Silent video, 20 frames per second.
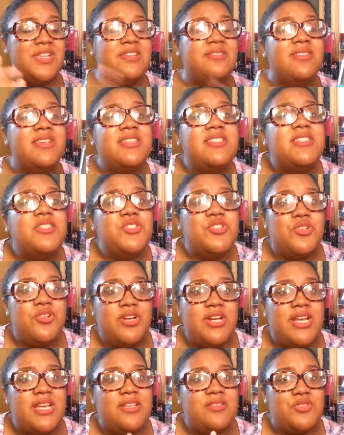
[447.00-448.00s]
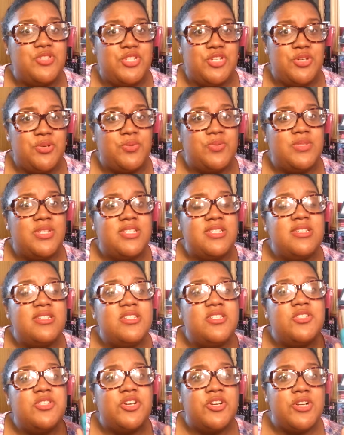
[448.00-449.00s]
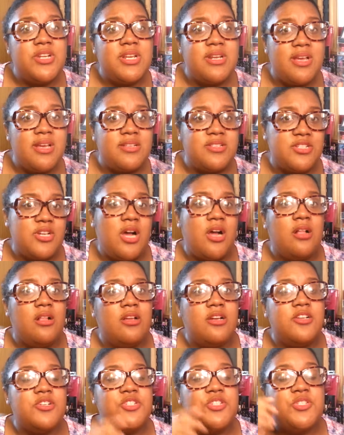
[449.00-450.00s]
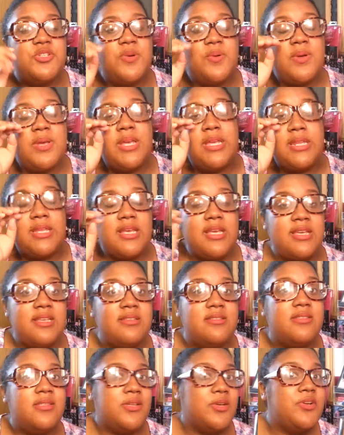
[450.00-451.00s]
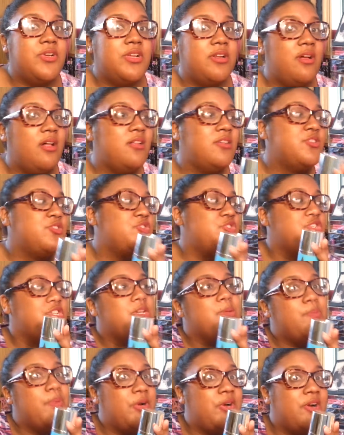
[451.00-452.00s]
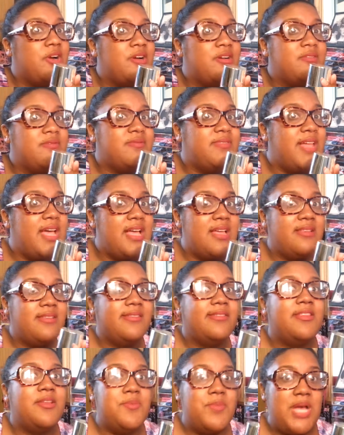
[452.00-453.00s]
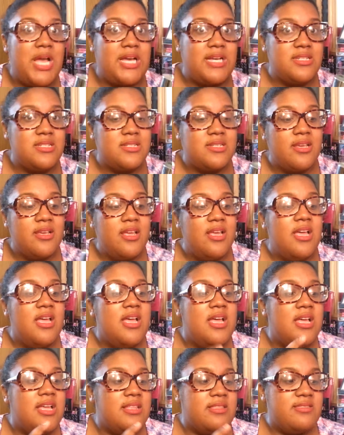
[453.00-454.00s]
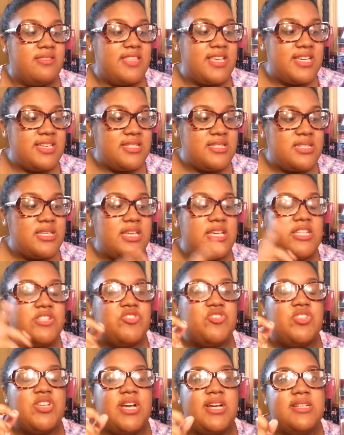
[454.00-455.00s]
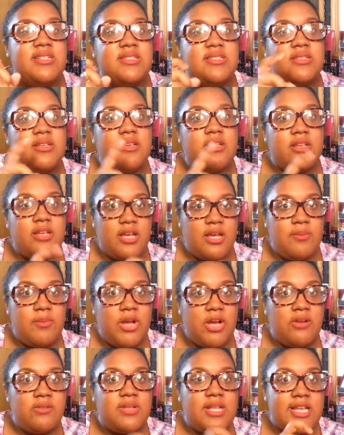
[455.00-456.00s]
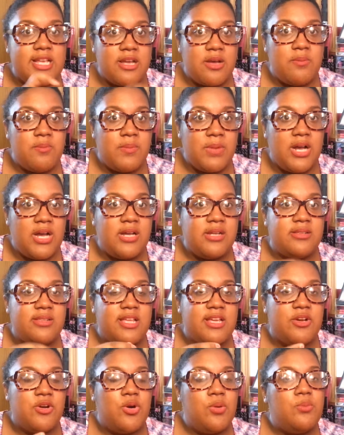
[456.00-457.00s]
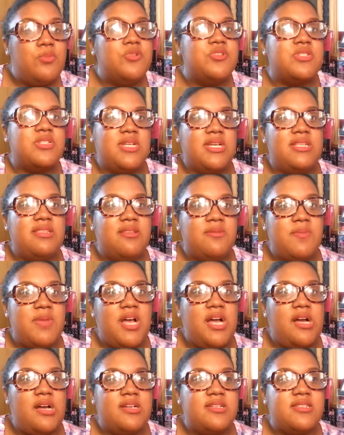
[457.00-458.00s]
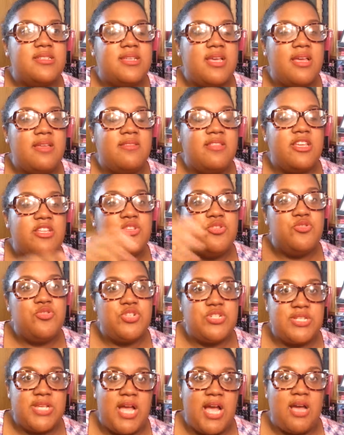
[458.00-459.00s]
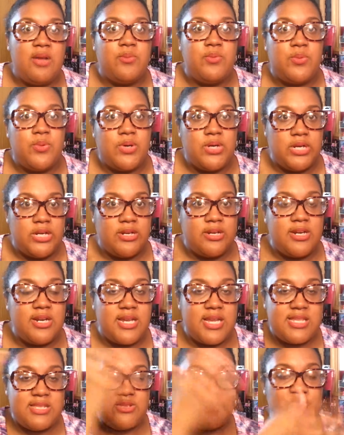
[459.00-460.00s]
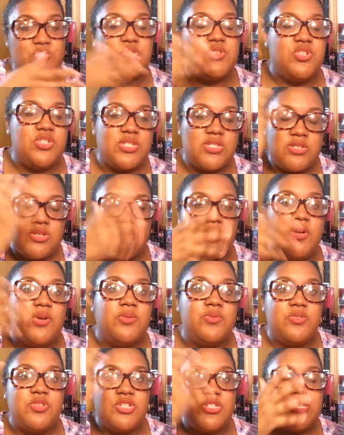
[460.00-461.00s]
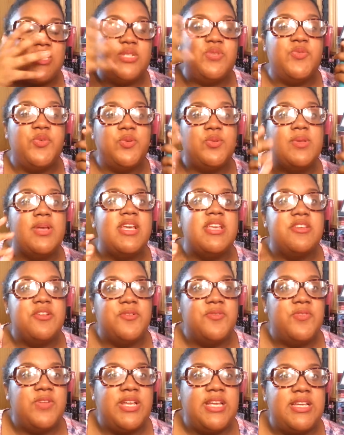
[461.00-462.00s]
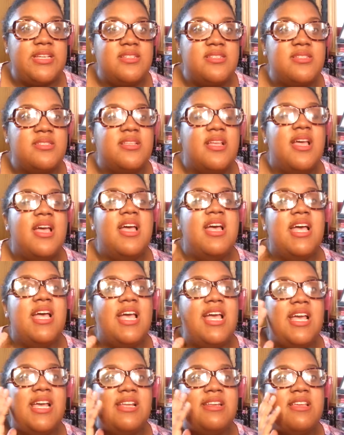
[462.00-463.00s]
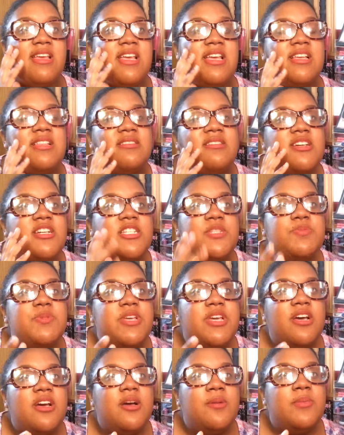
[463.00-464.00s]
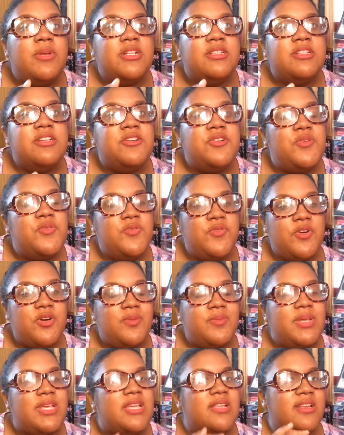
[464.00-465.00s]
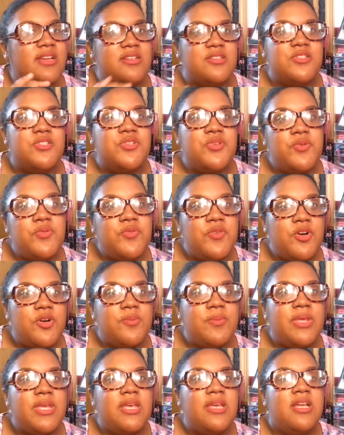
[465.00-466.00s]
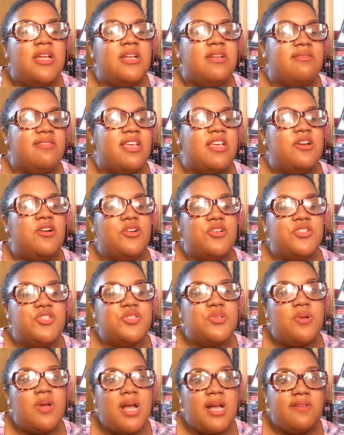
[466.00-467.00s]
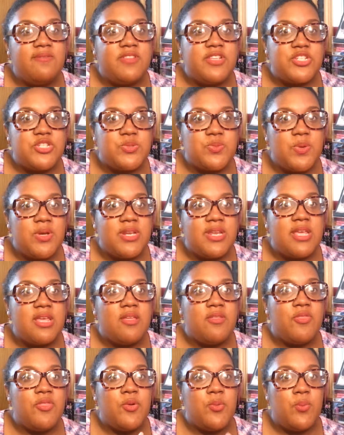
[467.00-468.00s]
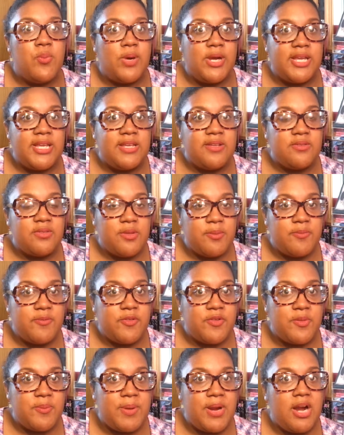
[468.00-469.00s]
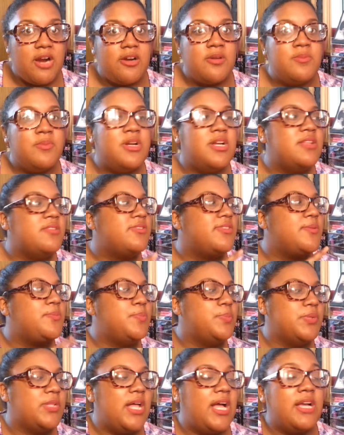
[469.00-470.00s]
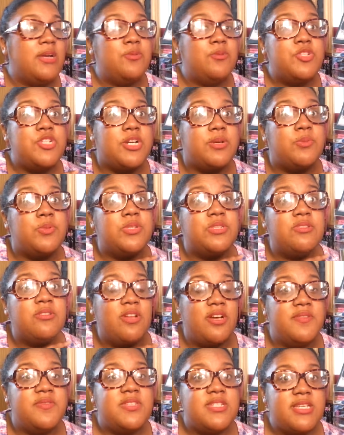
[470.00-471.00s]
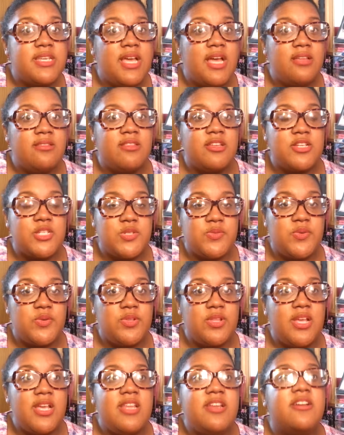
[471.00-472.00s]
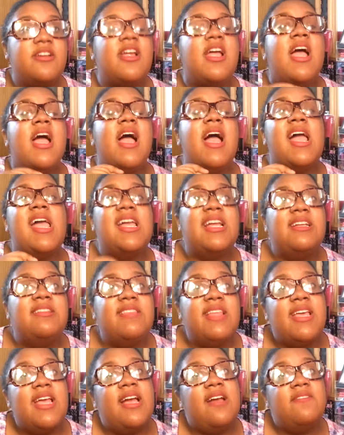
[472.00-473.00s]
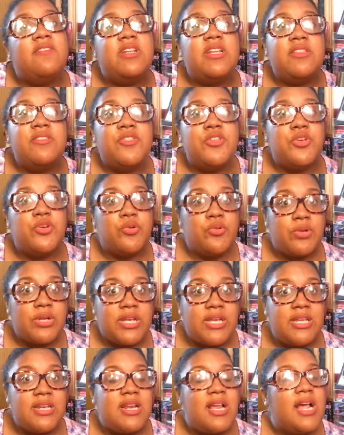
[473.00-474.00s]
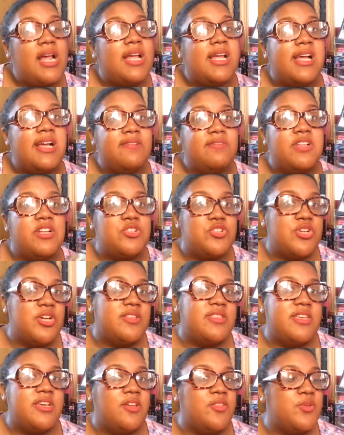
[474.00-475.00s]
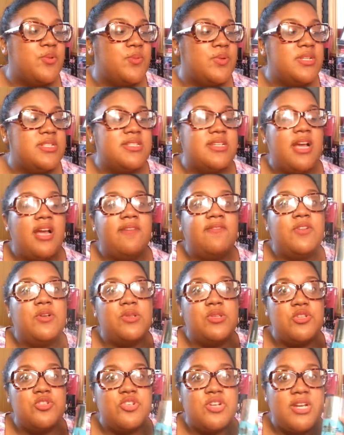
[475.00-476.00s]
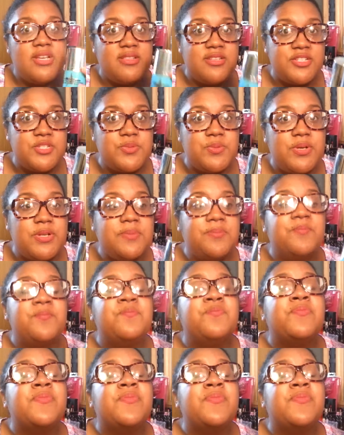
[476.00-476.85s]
This is great too. This is $39, so it is $30 cheaper than the mask. This, it does come out like a mud, like almost like the mask, and then you just add water and you just, you know, just exfoliate your face. And it does become a little foamy, not too foamy. They also have this one in the white for the Power Mud, the black, which I would love to get, the exfoliator. And they have it in the green. I have not tried the other ones. I've only tried this one.